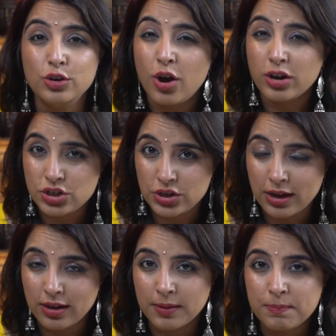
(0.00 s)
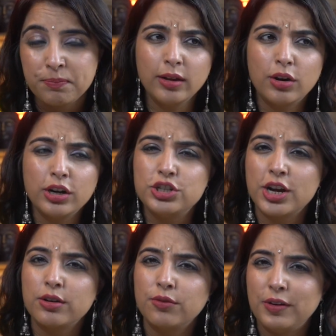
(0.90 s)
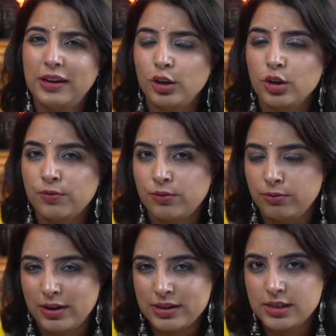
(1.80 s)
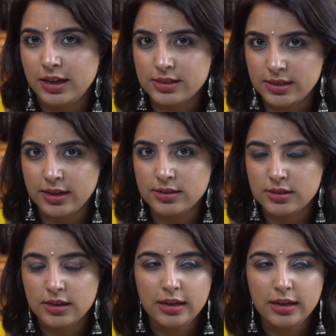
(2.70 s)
nausea, or a general feeling of restlessness